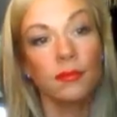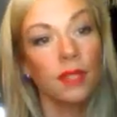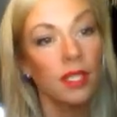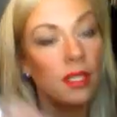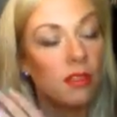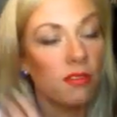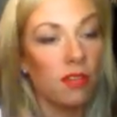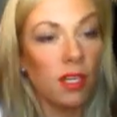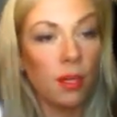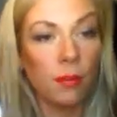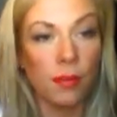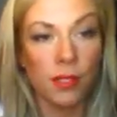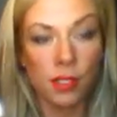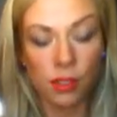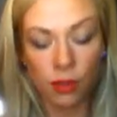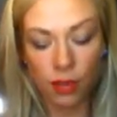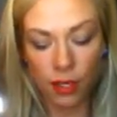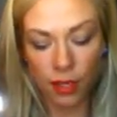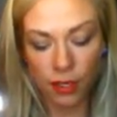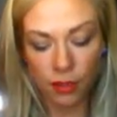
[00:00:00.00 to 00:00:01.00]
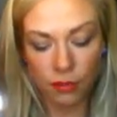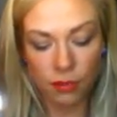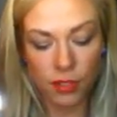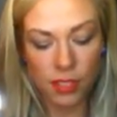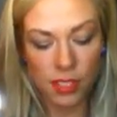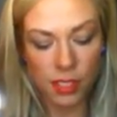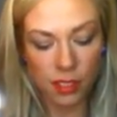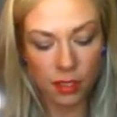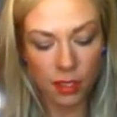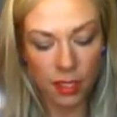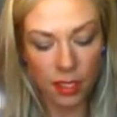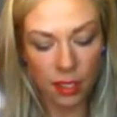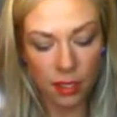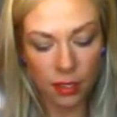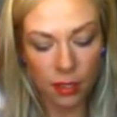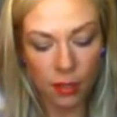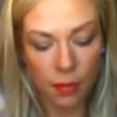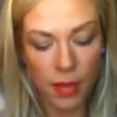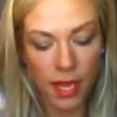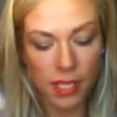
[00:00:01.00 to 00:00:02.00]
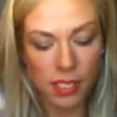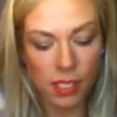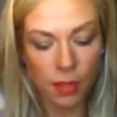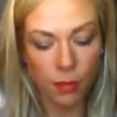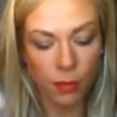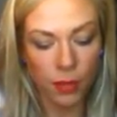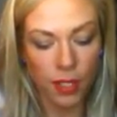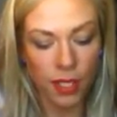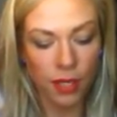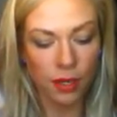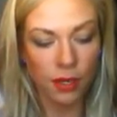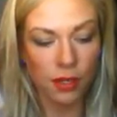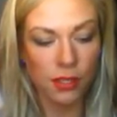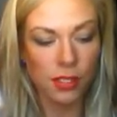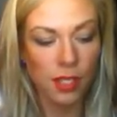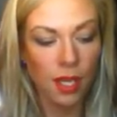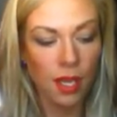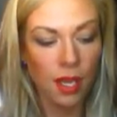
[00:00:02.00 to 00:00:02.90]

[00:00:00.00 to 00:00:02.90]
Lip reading: even up until kind of recently, in the past couple years.